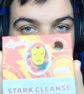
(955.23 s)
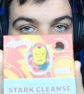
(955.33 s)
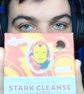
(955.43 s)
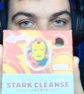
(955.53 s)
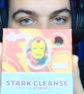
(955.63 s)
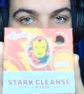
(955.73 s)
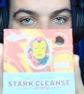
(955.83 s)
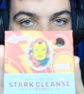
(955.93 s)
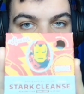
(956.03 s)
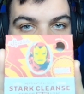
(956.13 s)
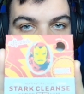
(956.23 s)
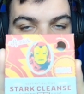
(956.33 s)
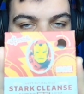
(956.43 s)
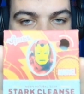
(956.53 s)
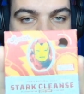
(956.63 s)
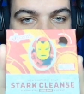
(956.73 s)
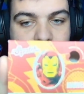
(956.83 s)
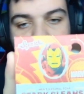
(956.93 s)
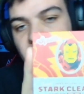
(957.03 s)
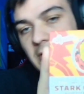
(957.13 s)
Start Cleanse right here. Gonna
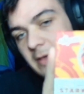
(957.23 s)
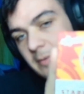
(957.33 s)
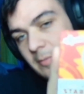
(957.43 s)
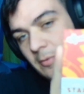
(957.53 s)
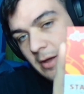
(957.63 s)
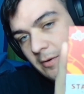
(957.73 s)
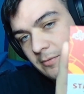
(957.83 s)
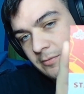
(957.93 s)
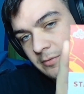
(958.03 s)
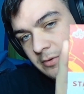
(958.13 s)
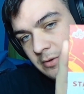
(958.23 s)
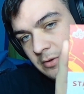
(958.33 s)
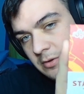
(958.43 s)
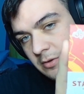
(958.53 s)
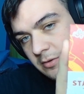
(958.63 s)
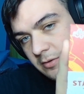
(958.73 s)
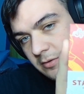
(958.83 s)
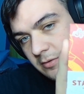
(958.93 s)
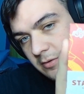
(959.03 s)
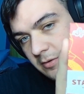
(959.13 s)
try that bad boy out.
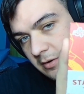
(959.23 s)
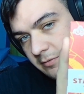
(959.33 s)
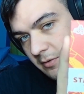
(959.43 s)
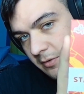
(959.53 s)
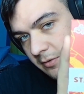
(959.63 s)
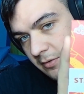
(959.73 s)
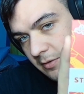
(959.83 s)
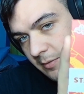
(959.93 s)
Is it gonna focus? There we